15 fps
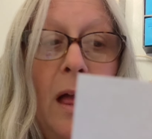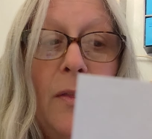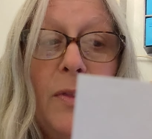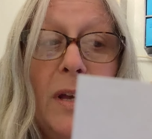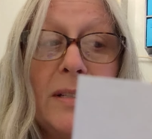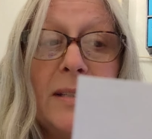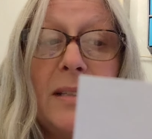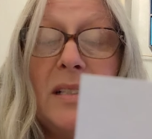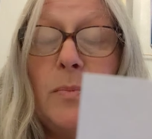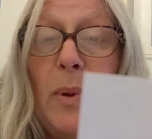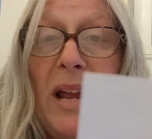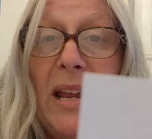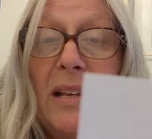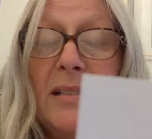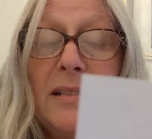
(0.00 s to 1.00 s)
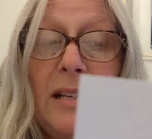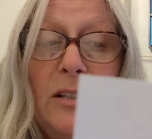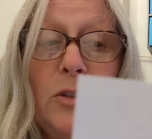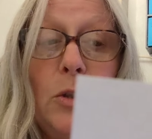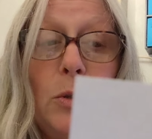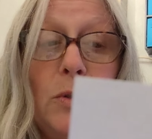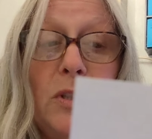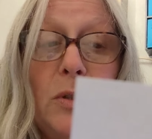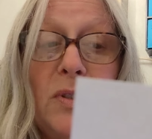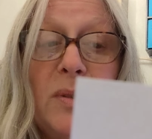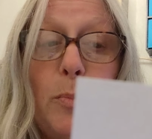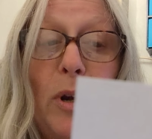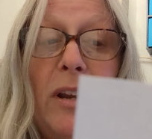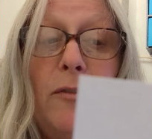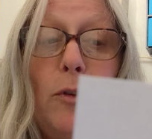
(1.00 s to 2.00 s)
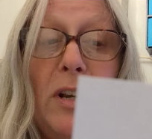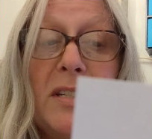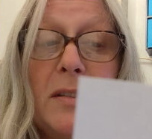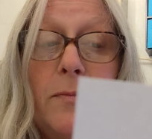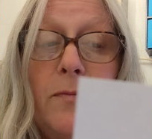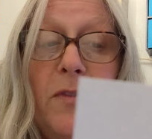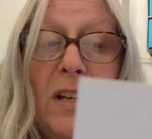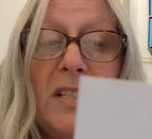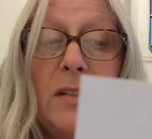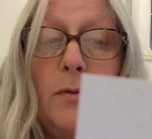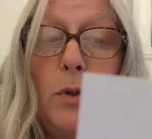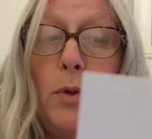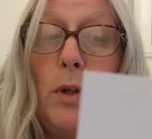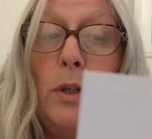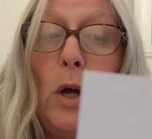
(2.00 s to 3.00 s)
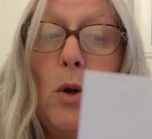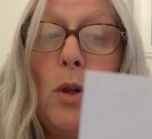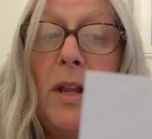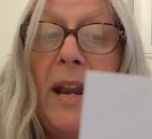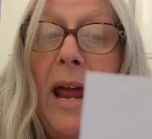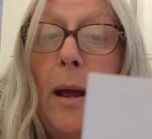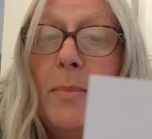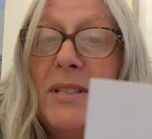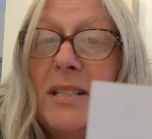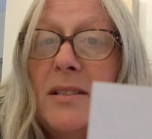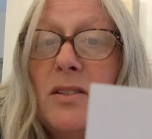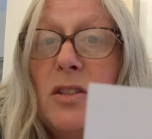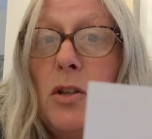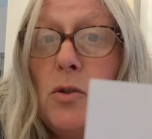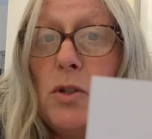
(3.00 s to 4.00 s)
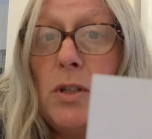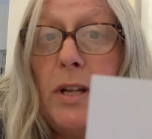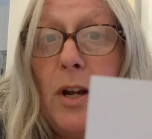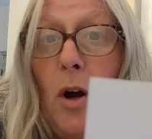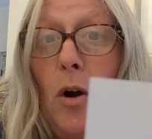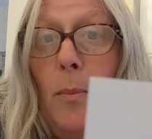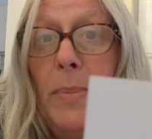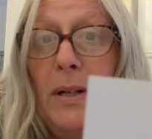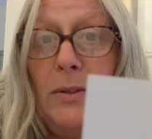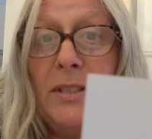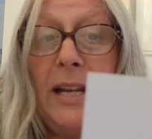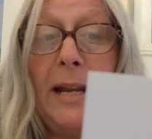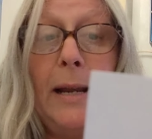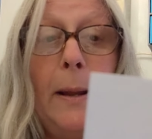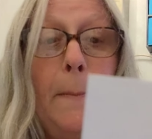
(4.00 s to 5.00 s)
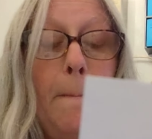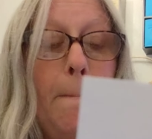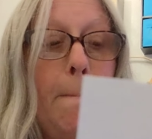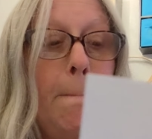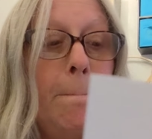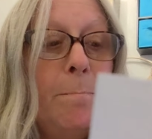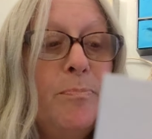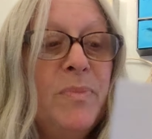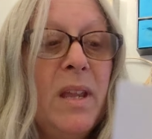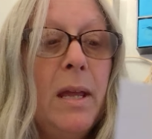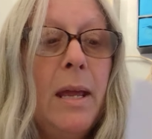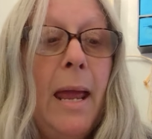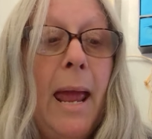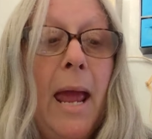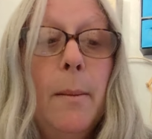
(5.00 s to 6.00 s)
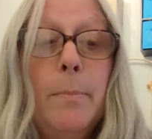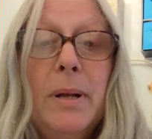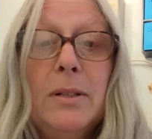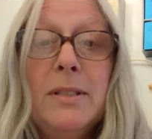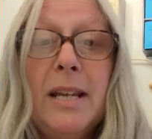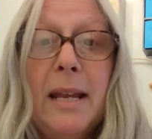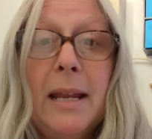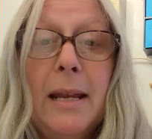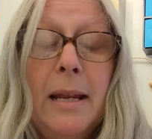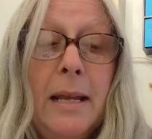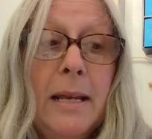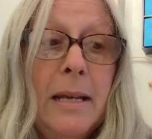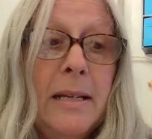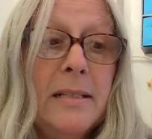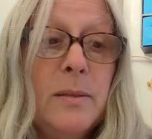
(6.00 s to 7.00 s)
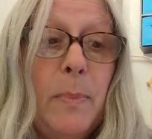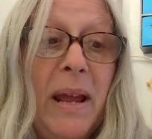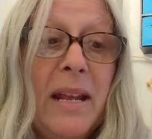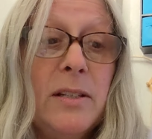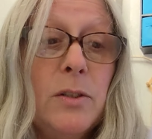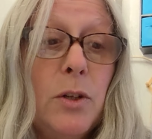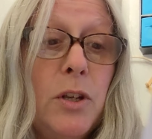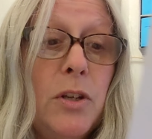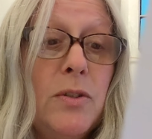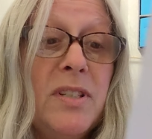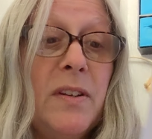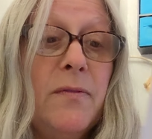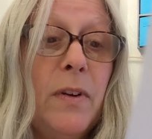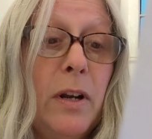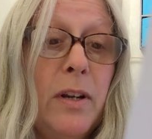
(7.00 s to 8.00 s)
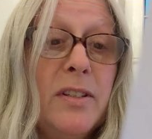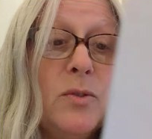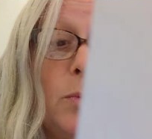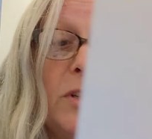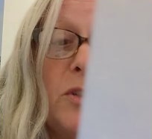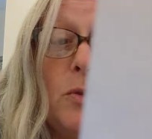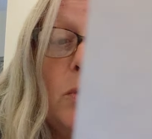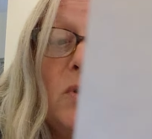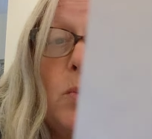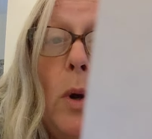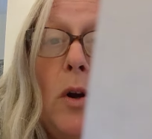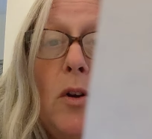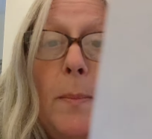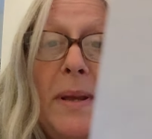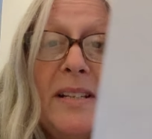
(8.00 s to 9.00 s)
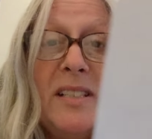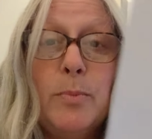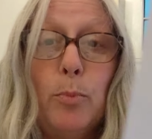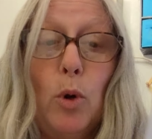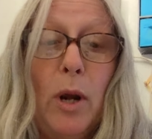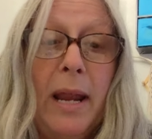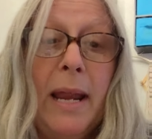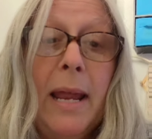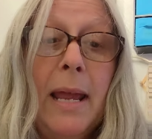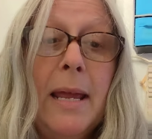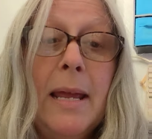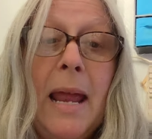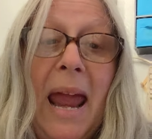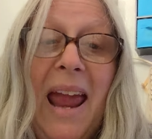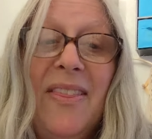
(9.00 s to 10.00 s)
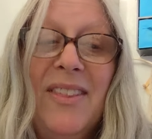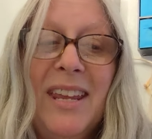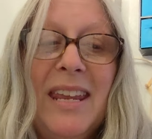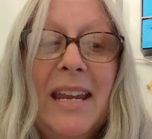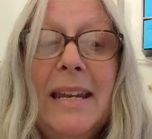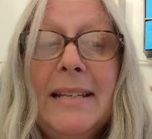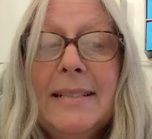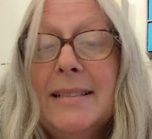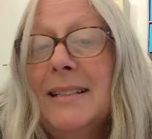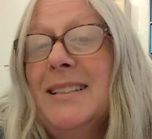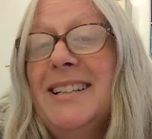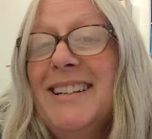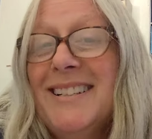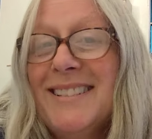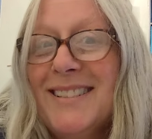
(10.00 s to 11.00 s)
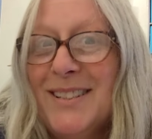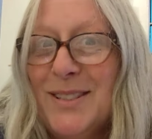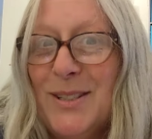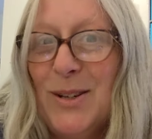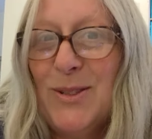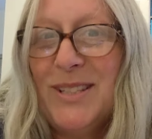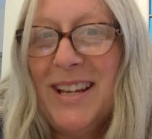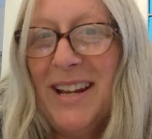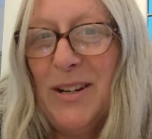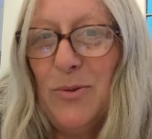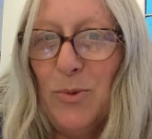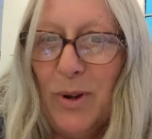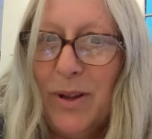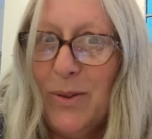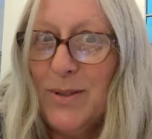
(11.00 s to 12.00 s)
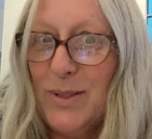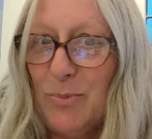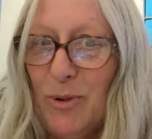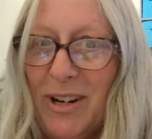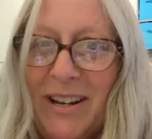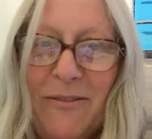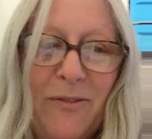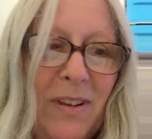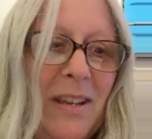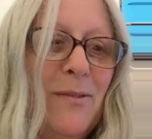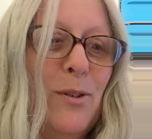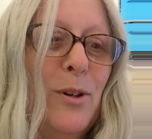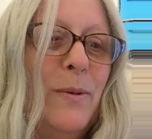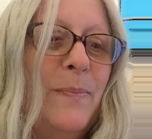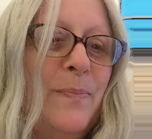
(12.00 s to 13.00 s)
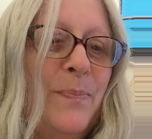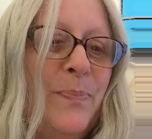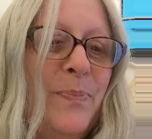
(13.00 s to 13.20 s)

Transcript: Thus, the Spang is central to a spring festival the local inhabitants usually call Beltane. At Beltane, Spangs are used in various rituals welcoming spring and the giddy silliness associated with spring fever.